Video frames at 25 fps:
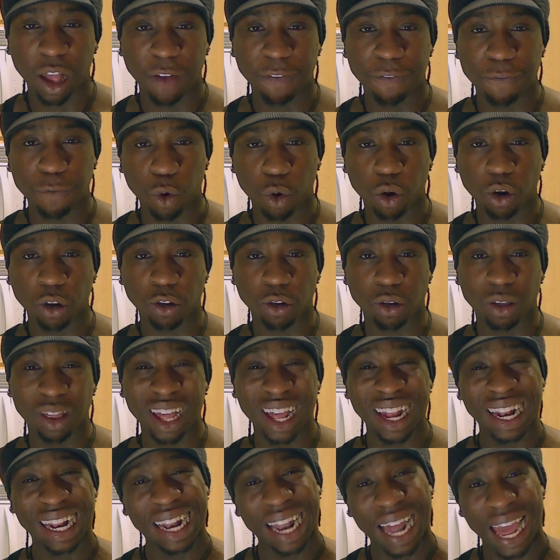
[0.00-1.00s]
I focus on
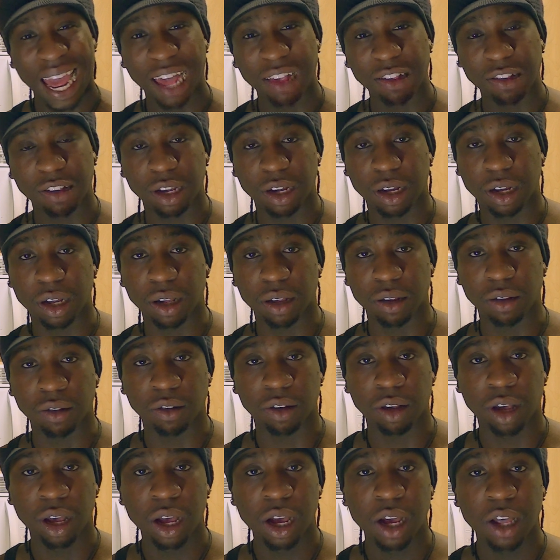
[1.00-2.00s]
that last
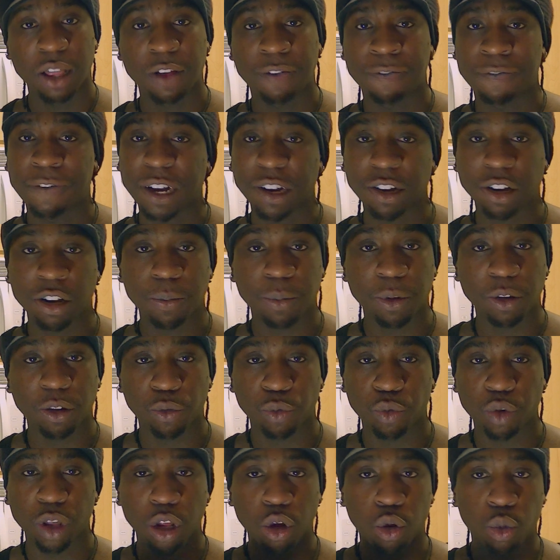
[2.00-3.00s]
because the vegetables
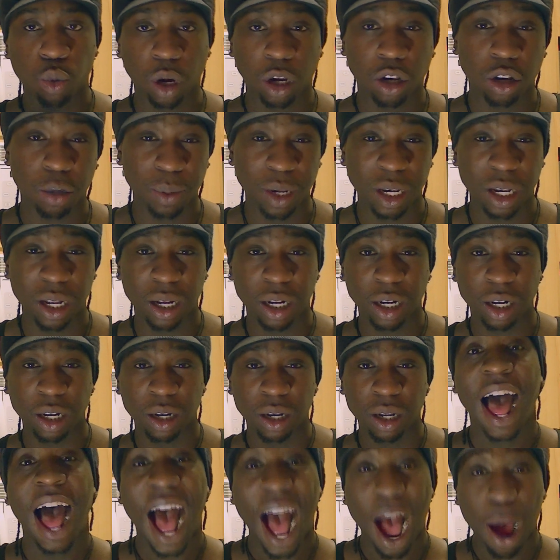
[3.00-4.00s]
are really quick to be done.
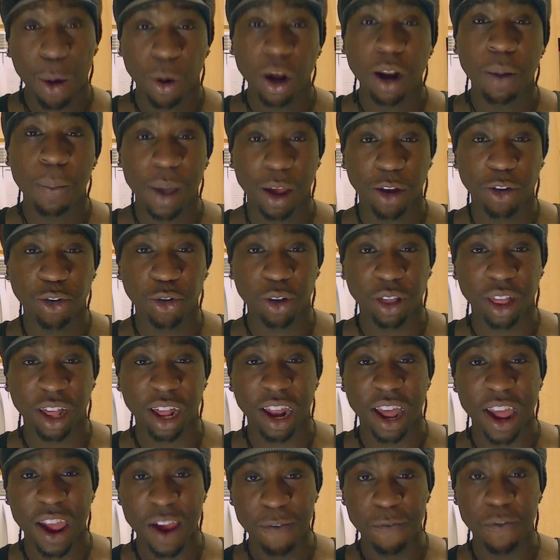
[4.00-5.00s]
I wanna make sure
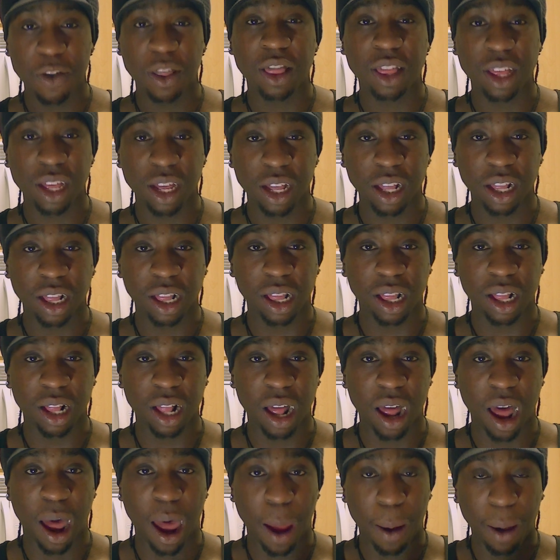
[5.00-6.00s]
that everything
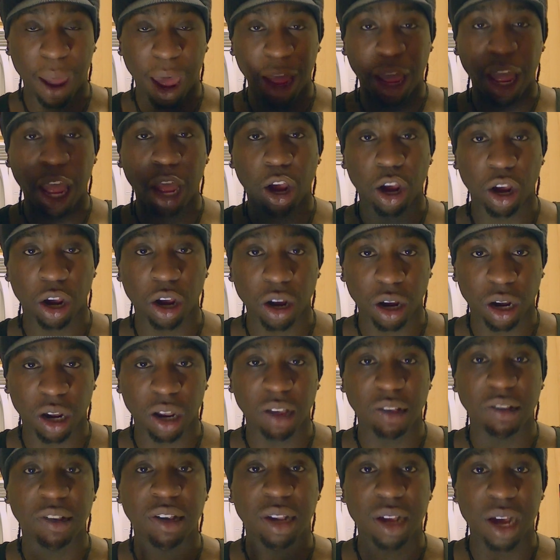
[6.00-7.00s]
I cook
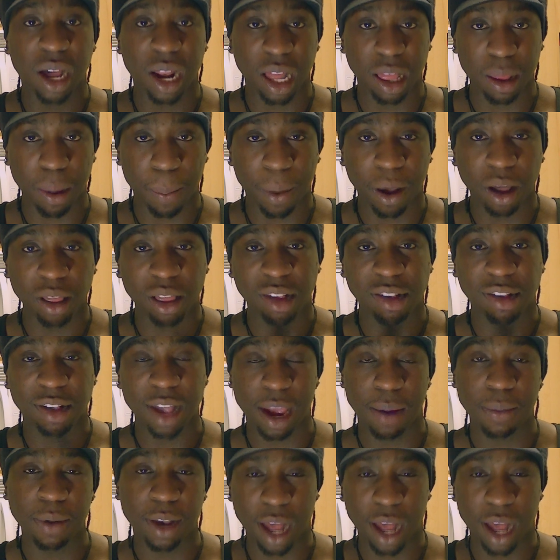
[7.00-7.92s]
is done at about the same